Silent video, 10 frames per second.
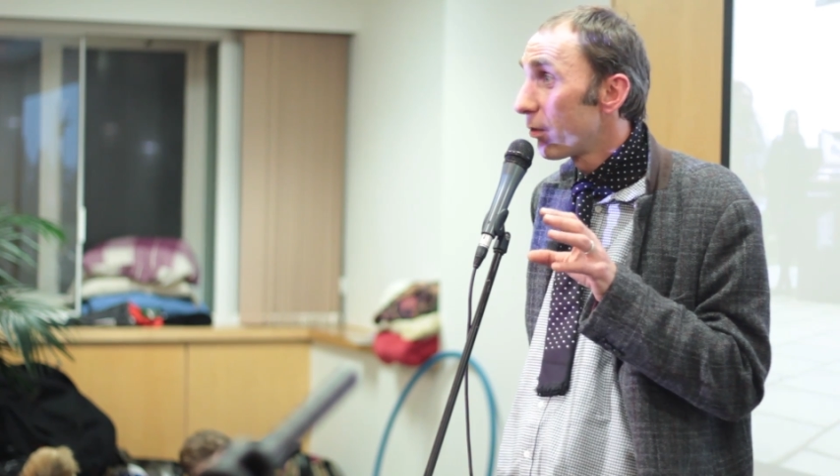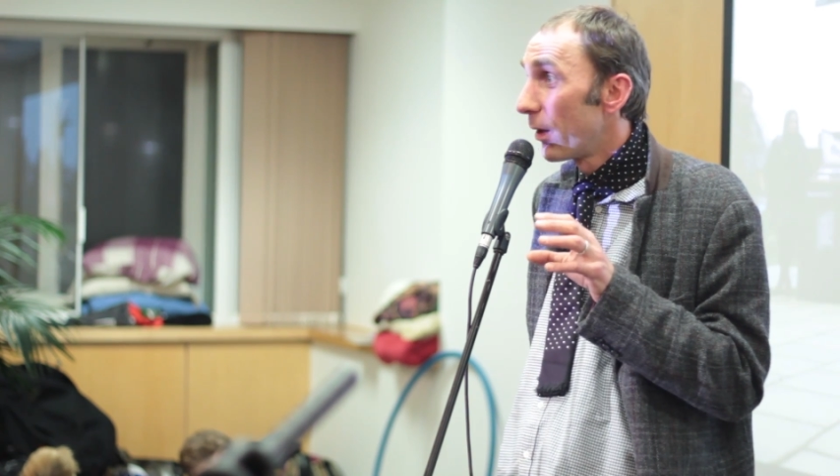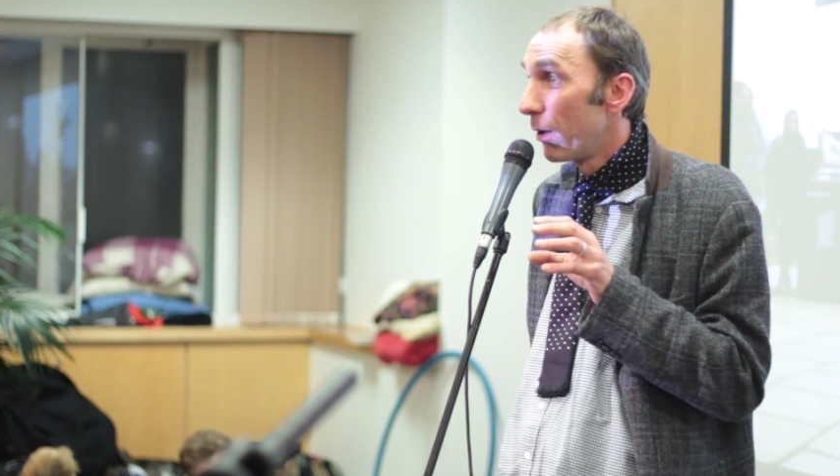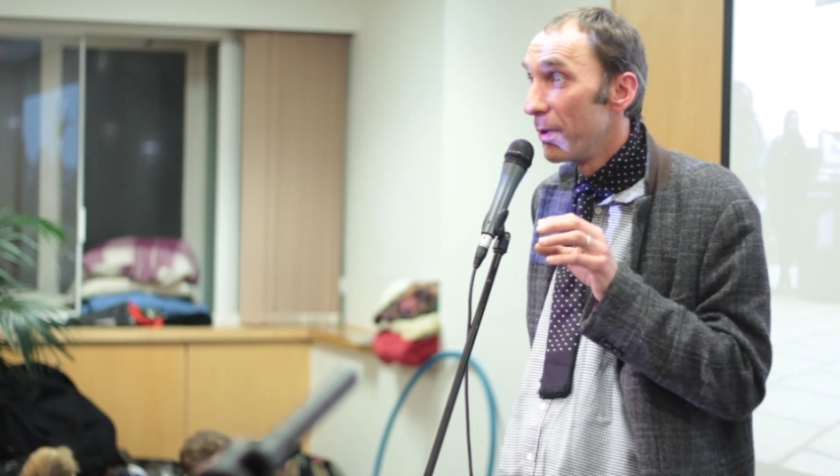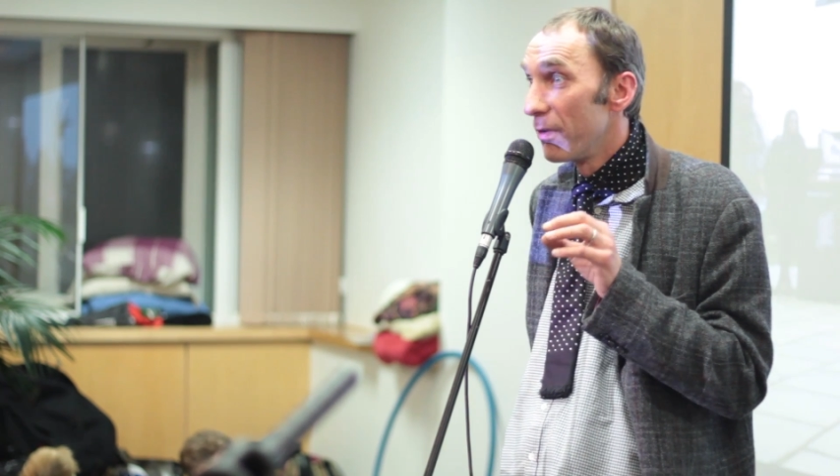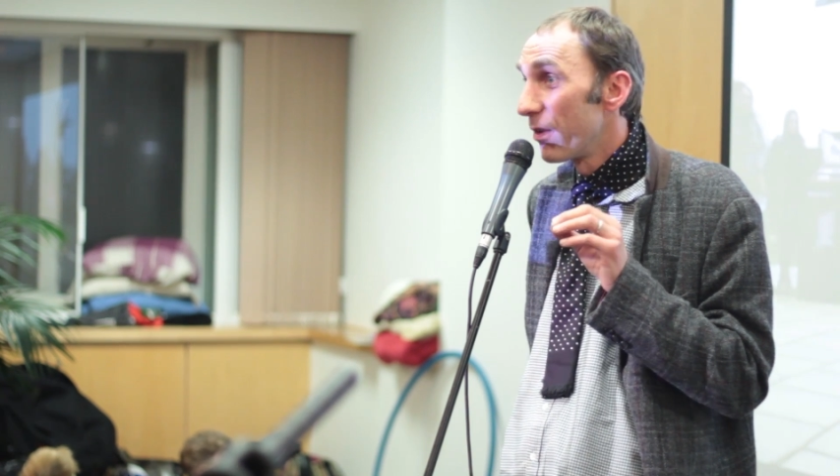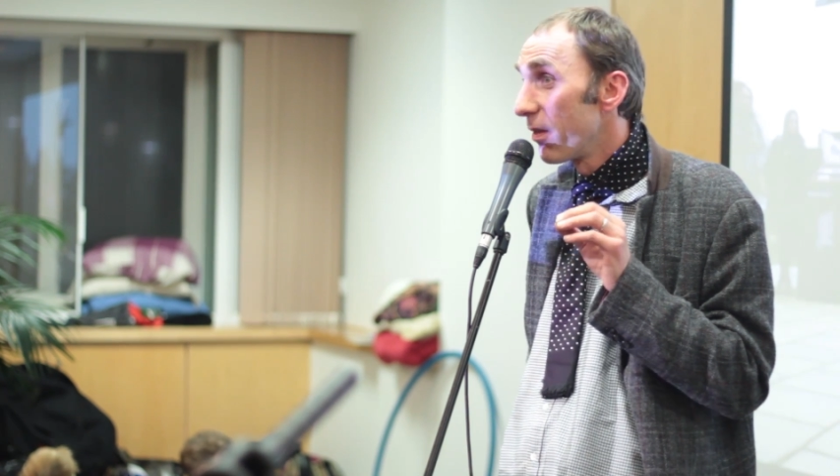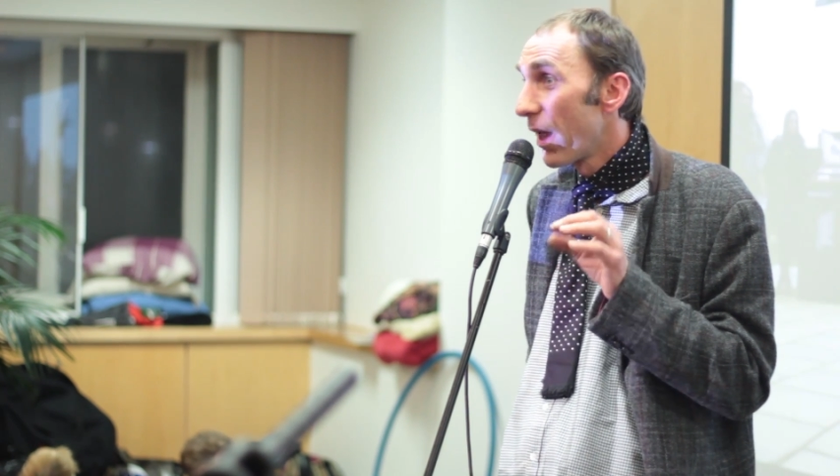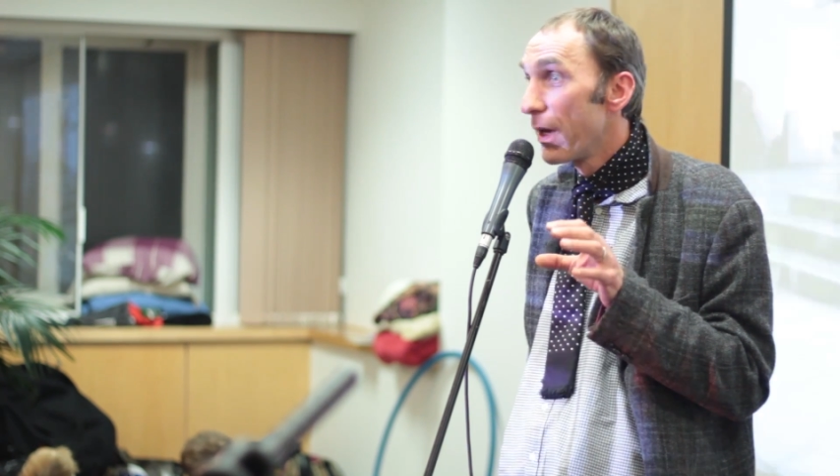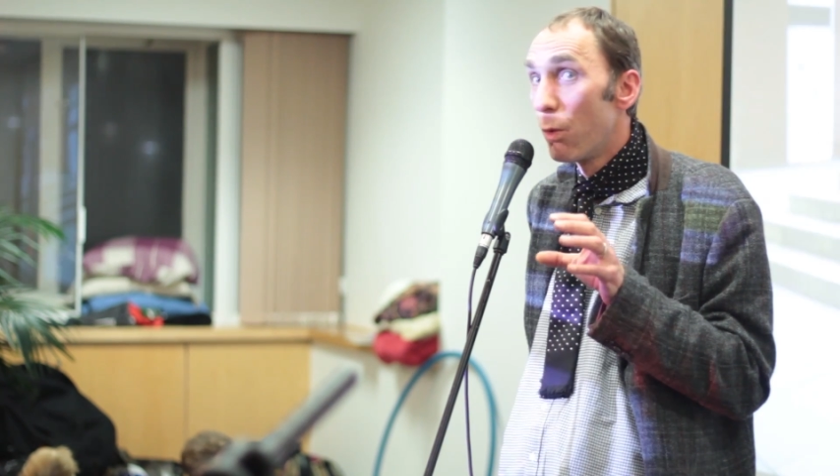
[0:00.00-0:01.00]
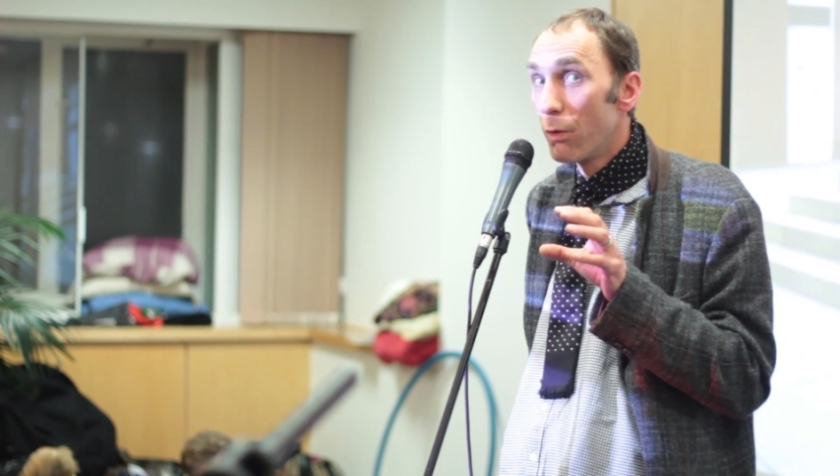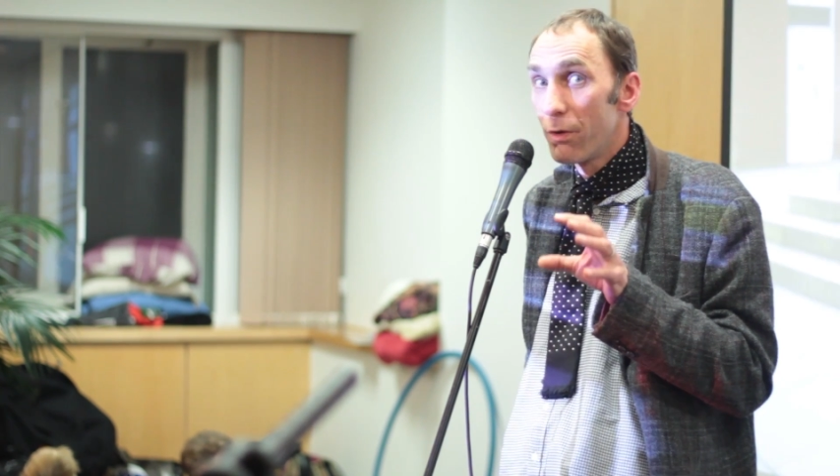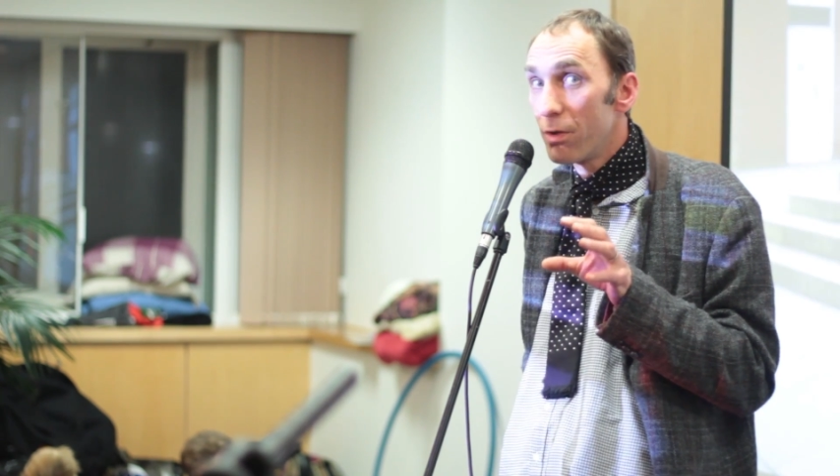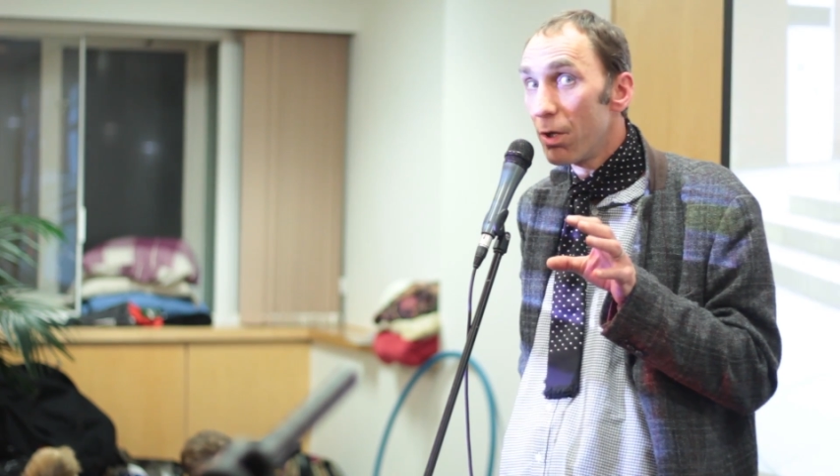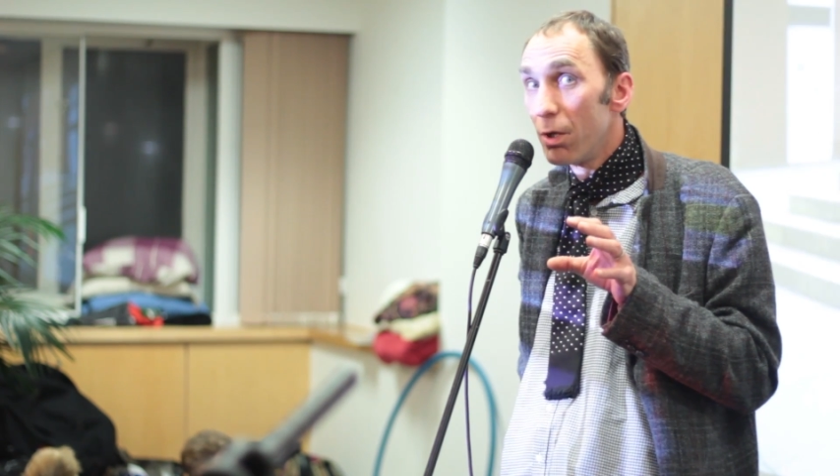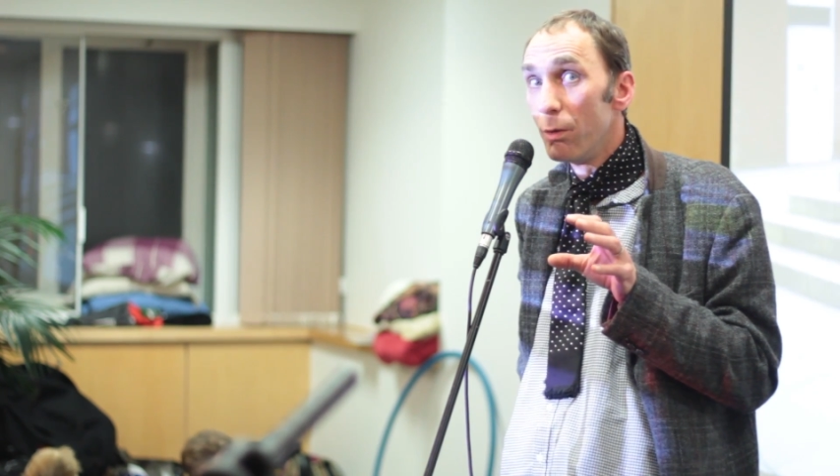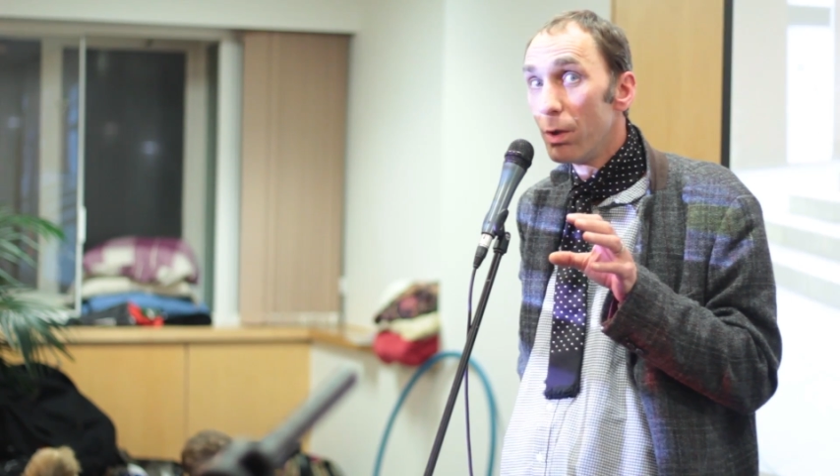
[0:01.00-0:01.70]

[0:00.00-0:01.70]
experiments that they want to do,